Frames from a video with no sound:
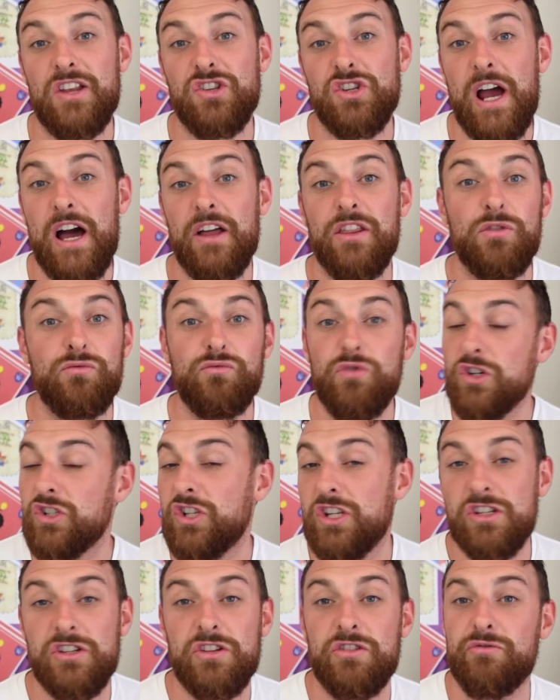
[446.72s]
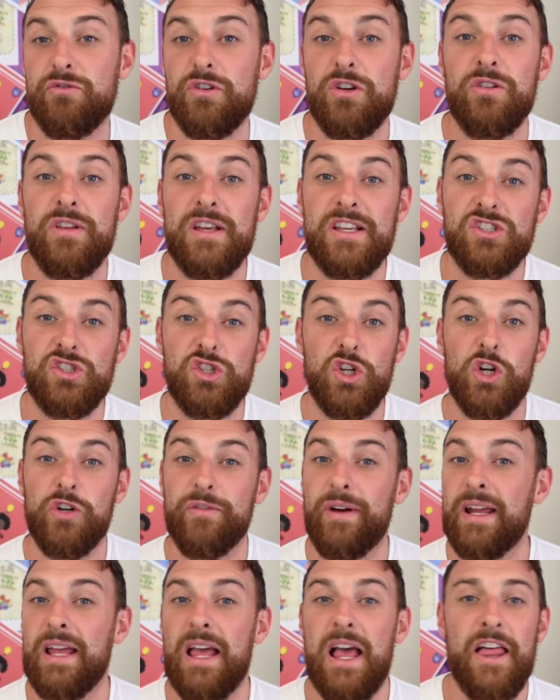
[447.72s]
child that rushes through their
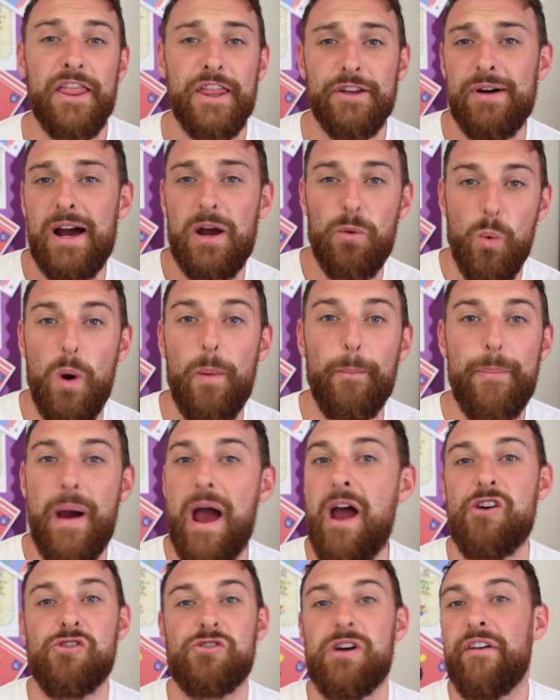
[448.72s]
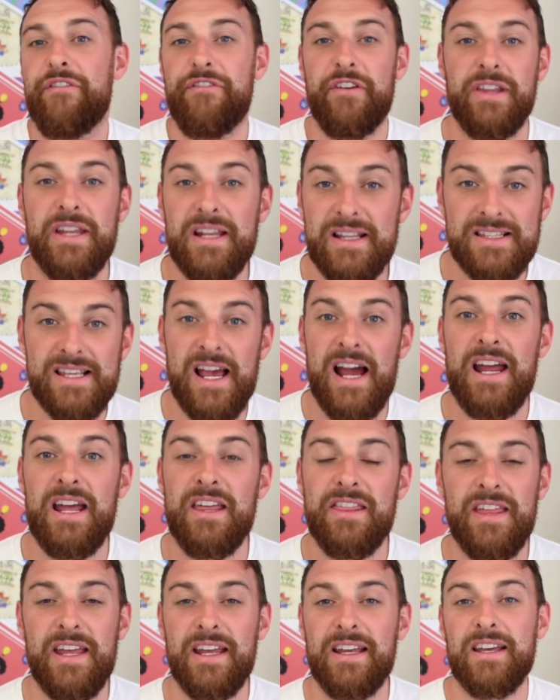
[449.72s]
story. They write one paragraph for the
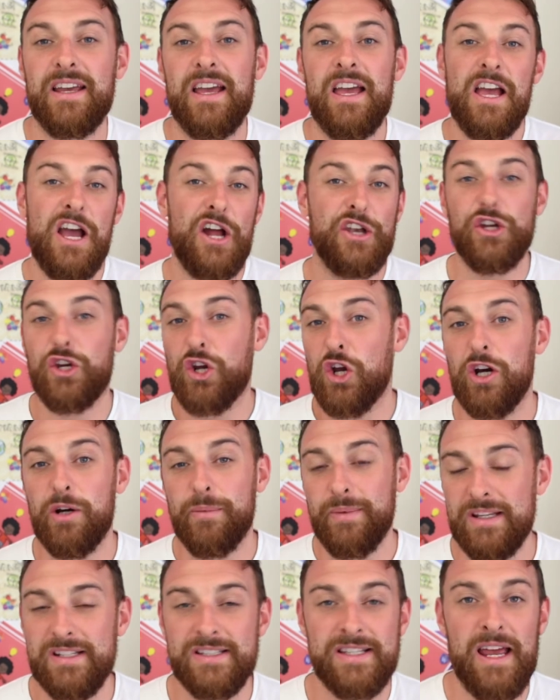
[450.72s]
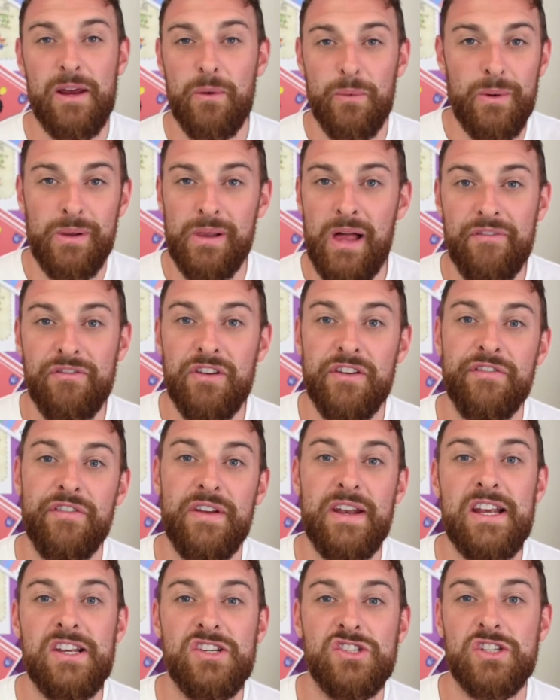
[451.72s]
entire thing, and you come and you say, well, have you
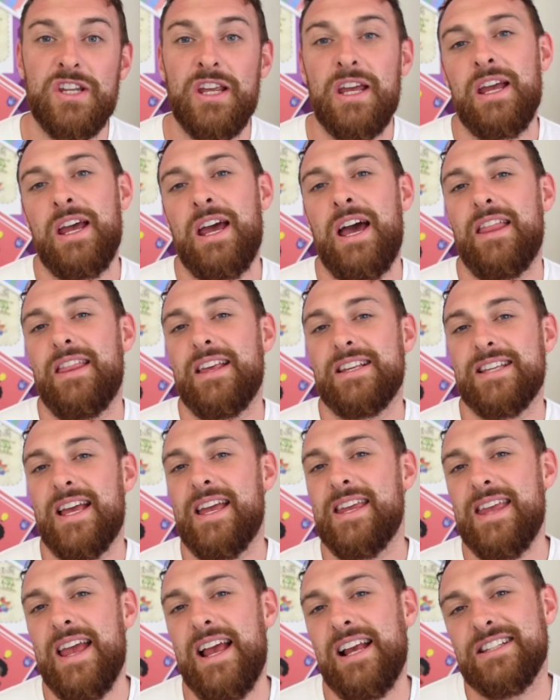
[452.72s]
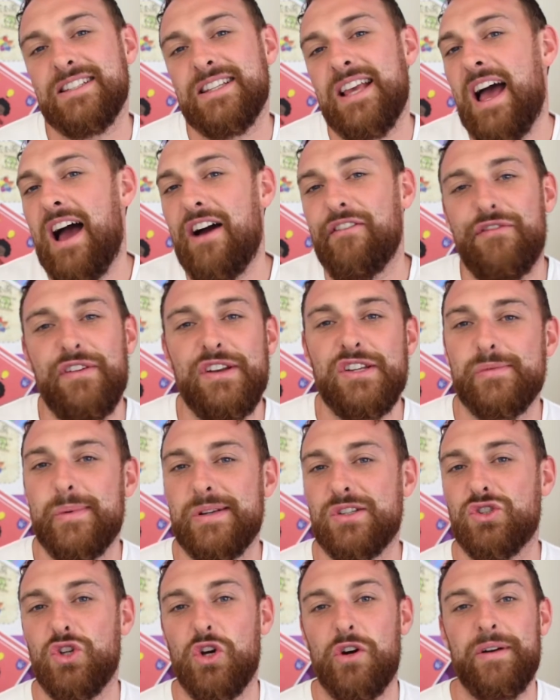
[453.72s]
finished? And they say, yes, I've finished my
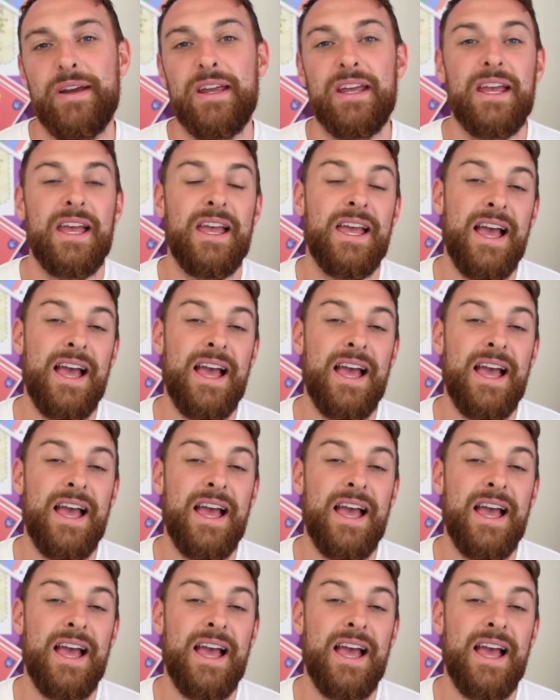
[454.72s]
story.